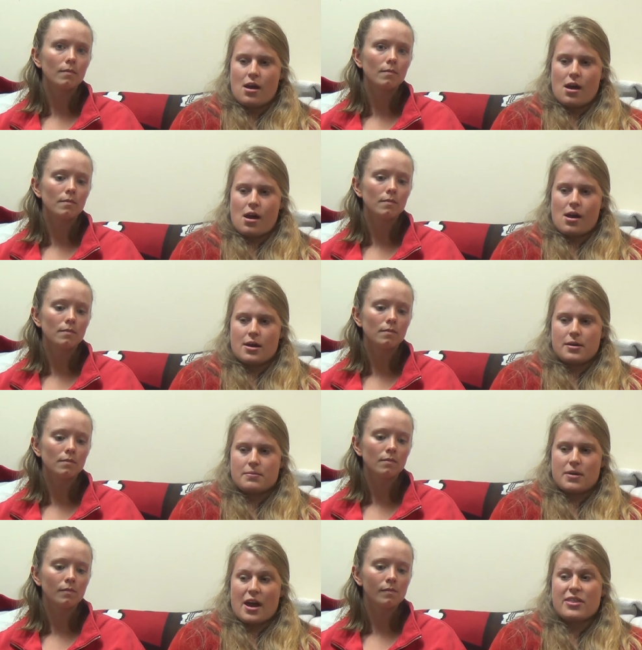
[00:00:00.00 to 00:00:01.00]

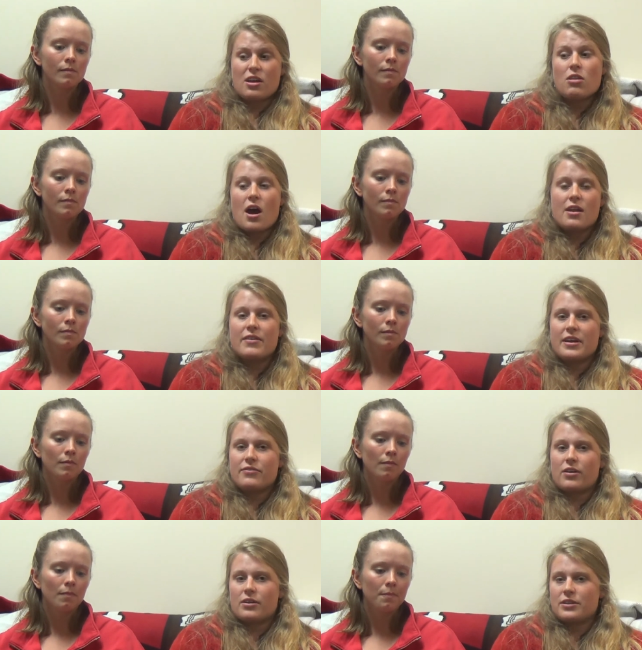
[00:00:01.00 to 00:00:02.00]
Speaker 1: Um, I think a lot of it
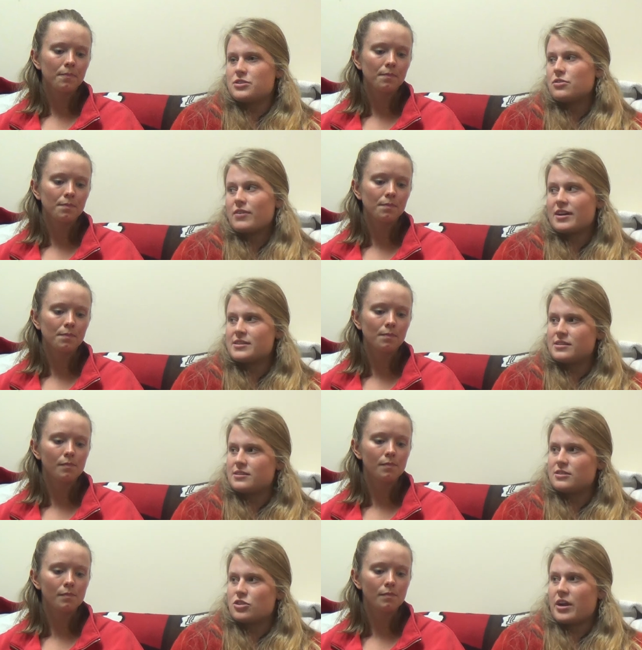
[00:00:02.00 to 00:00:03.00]
for the two of us
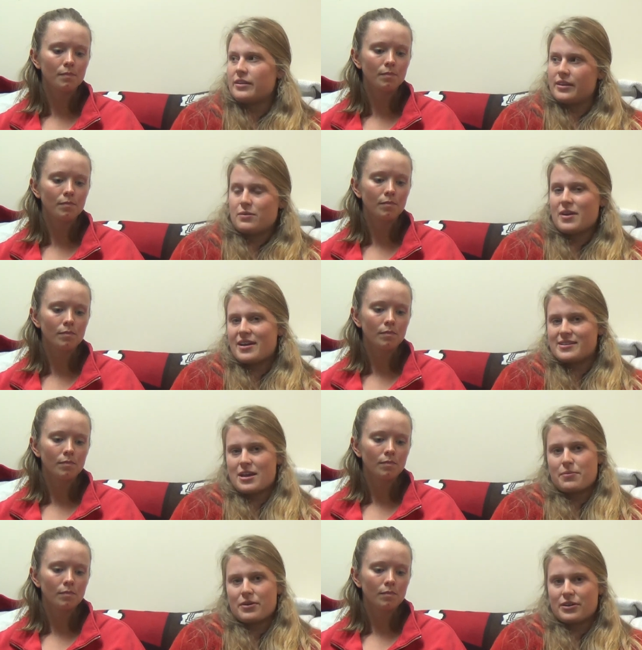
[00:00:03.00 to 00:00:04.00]
is trying to lead by
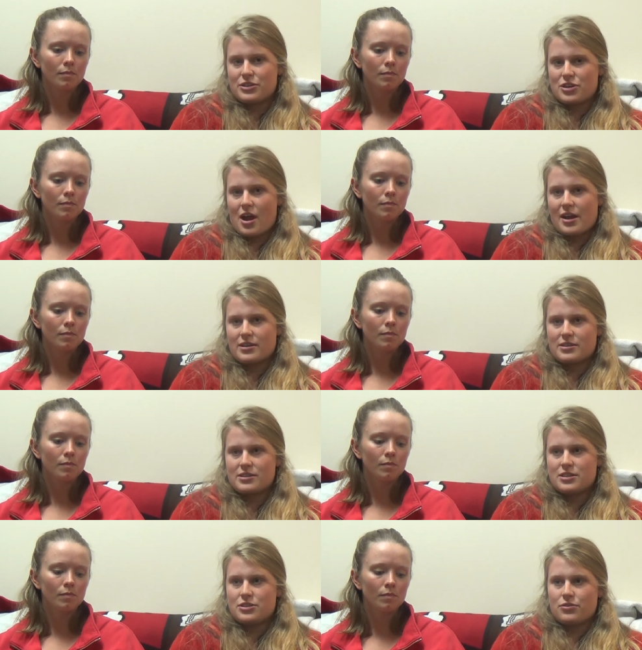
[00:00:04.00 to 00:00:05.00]
example and trying
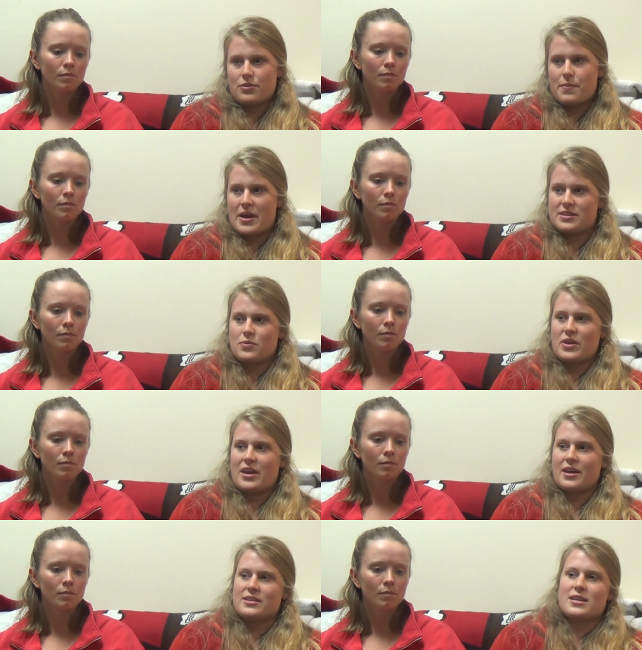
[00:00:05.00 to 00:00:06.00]
to do the best that we
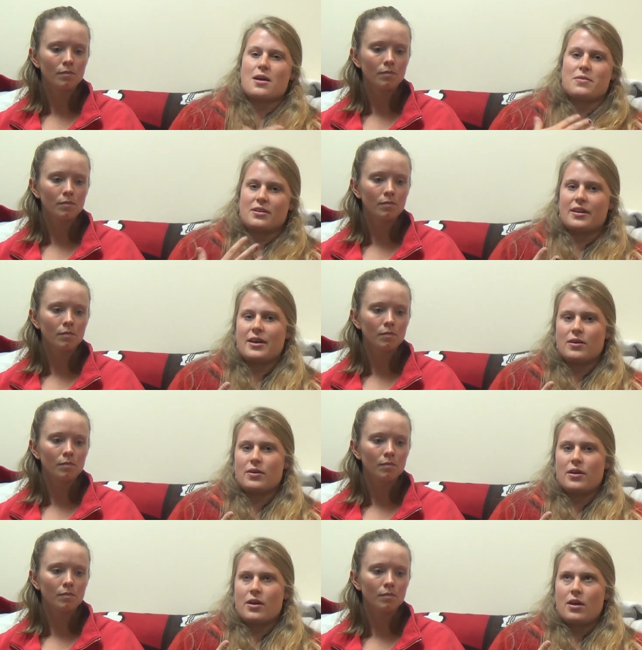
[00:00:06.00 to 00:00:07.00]
can to emulate
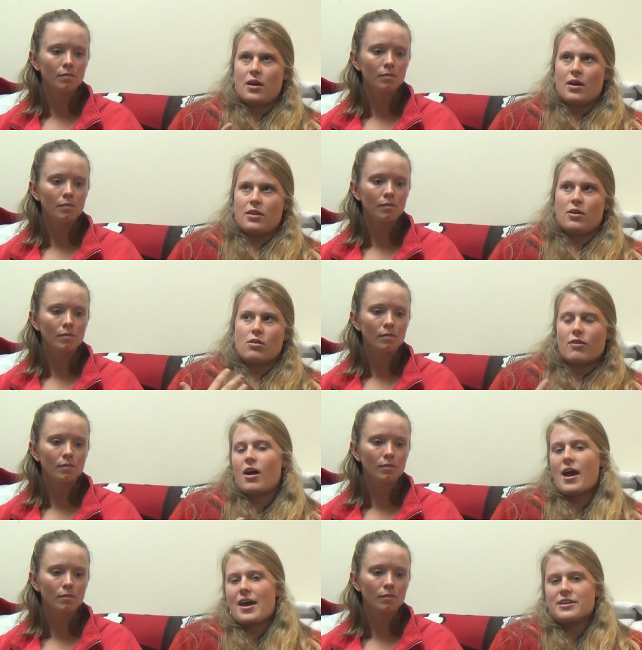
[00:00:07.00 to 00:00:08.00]
the overall
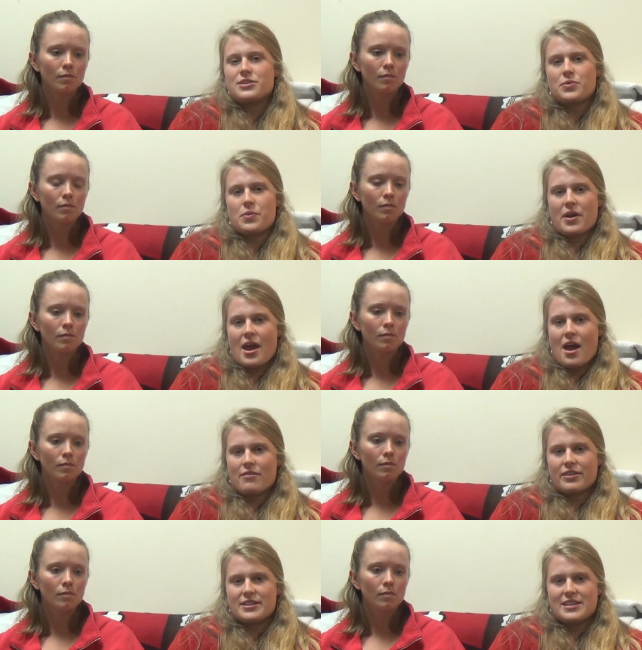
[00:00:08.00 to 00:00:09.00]
attitude we want to have
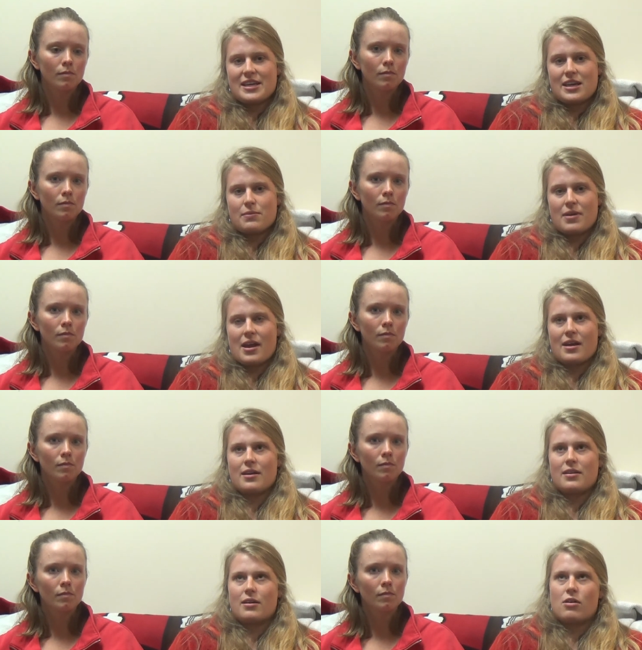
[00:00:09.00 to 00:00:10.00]
on the team
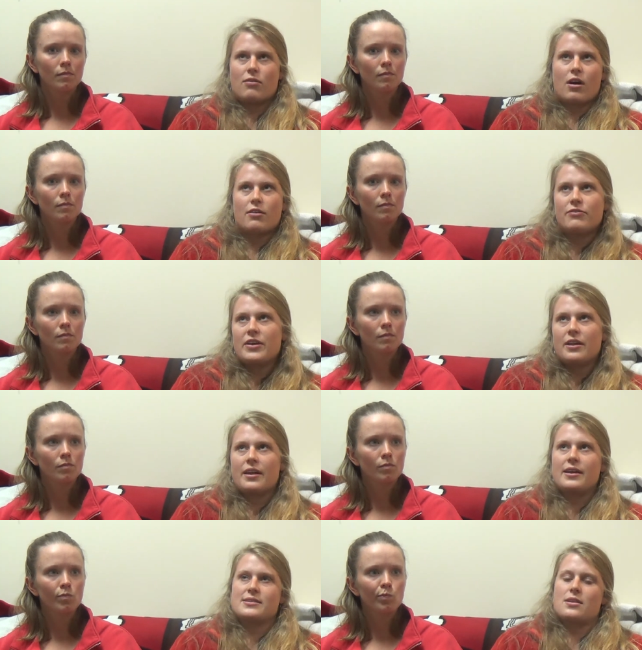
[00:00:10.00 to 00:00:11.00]
and the overall
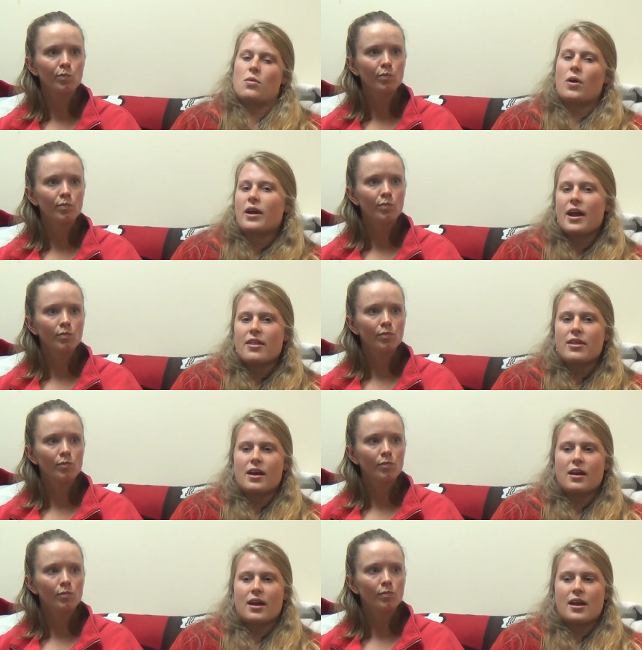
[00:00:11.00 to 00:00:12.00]
feelings and the work
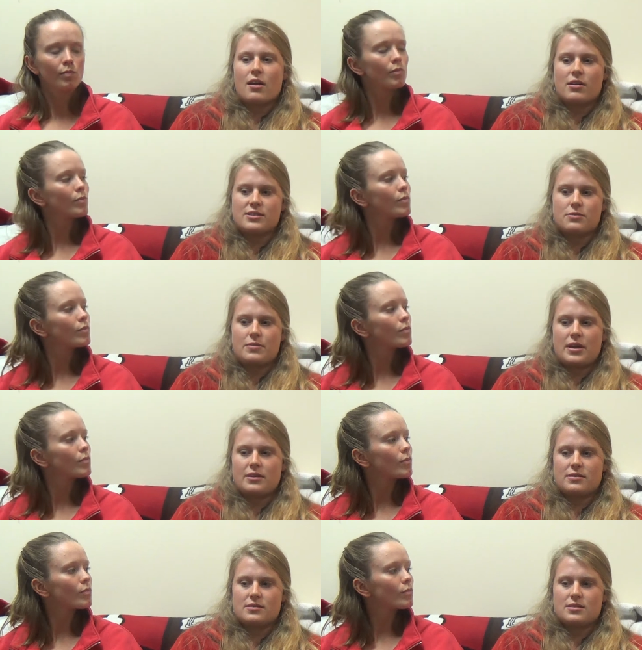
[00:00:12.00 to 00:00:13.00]
ethic. And it also
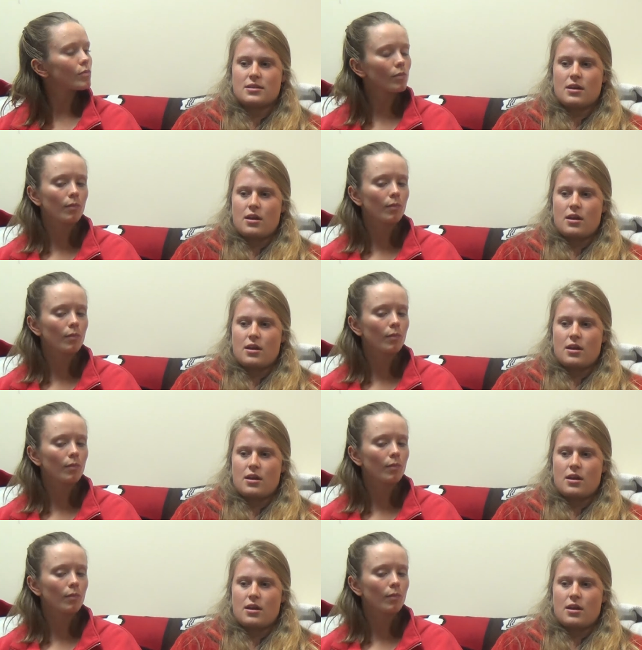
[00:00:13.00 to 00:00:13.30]
means